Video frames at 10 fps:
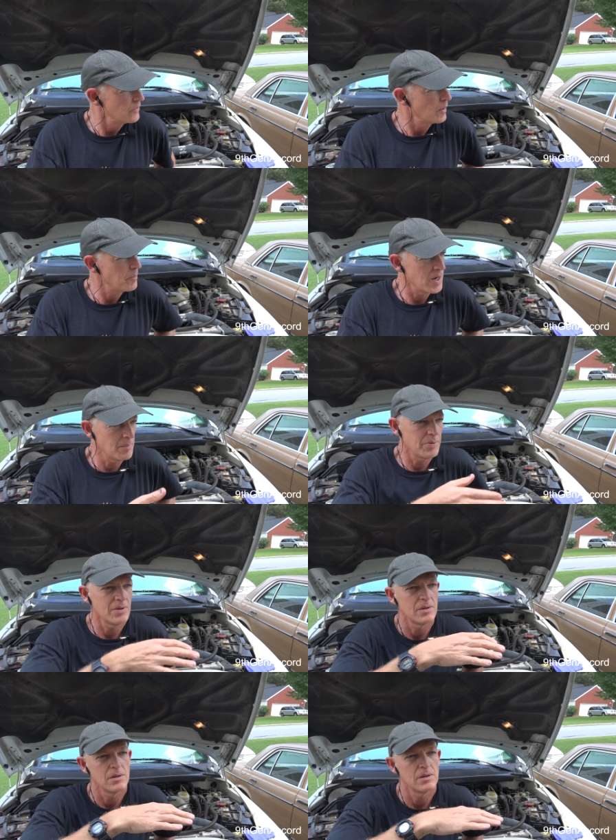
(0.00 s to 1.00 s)
the pump,
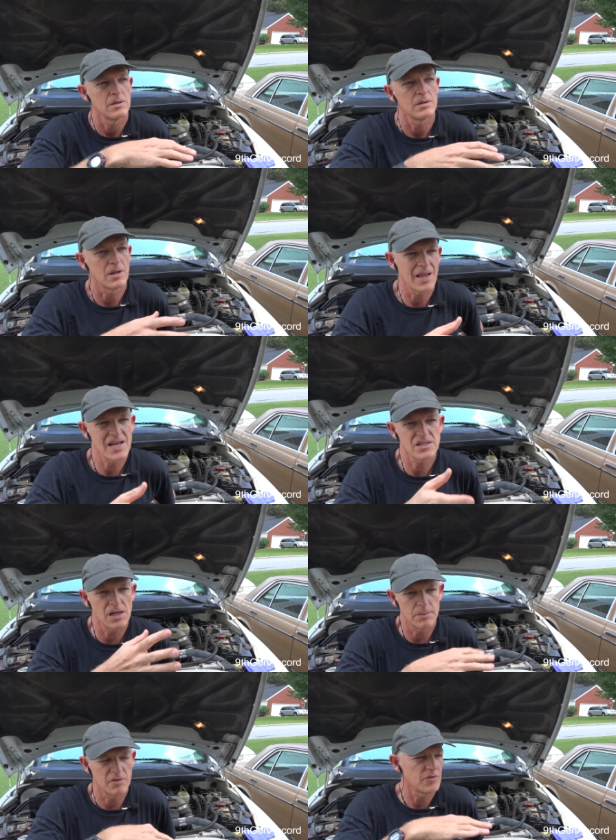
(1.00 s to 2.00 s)
the last
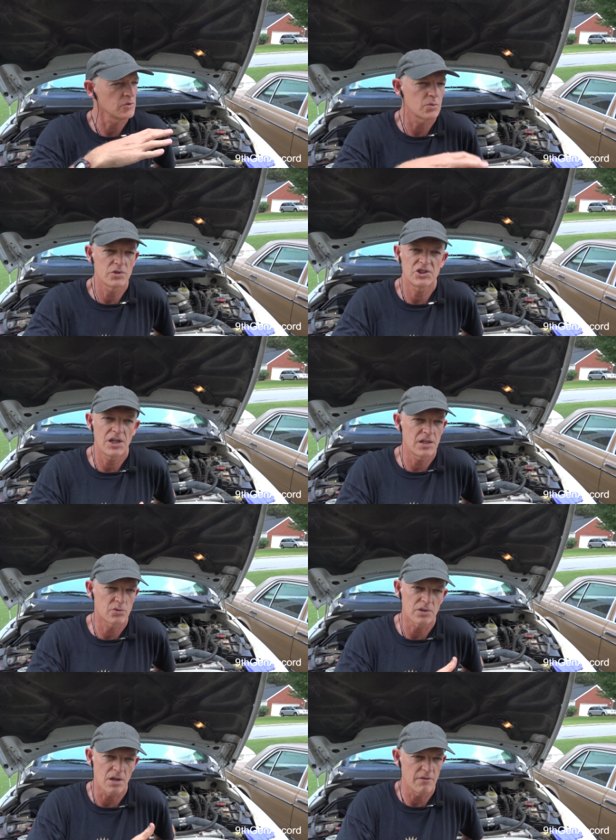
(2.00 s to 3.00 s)
time the filter was
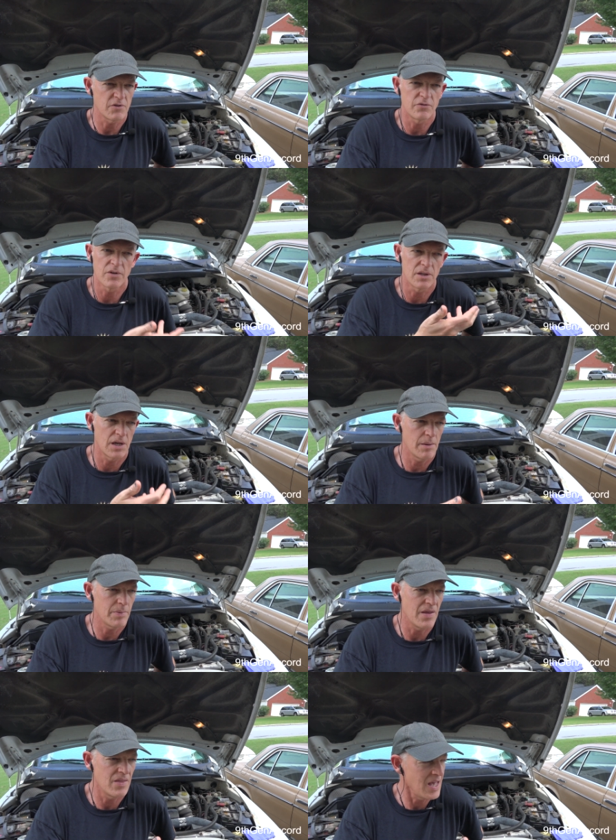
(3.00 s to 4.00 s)
changed was enough to fill it up
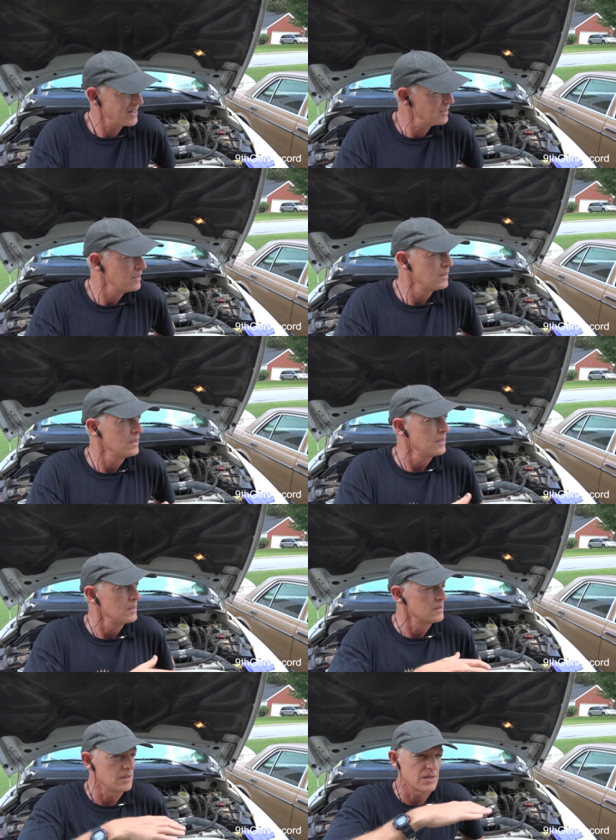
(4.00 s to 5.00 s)
and then
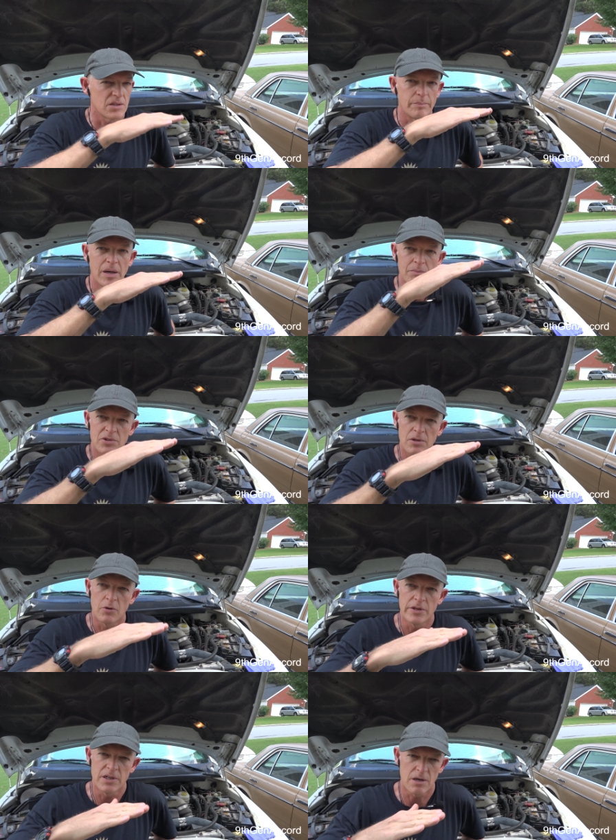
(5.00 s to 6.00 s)
as the pump
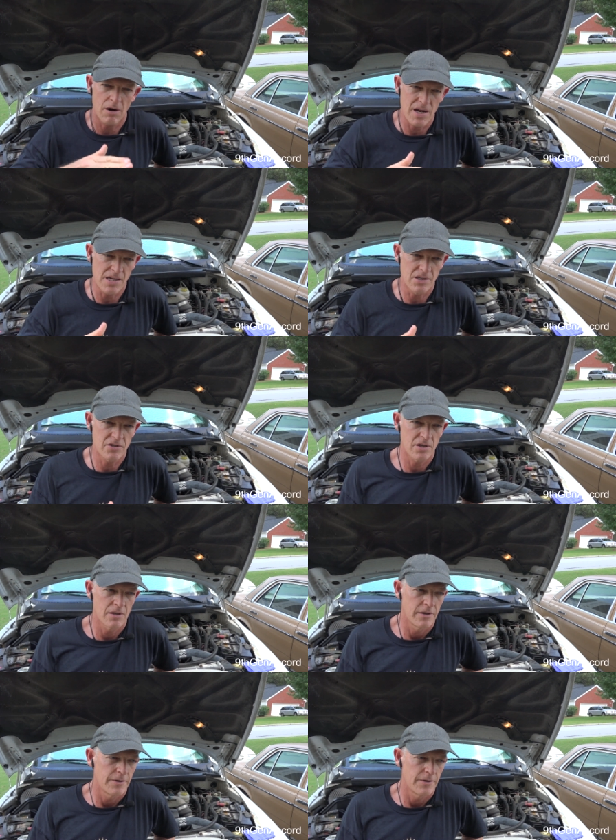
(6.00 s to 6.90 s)
slowly degrades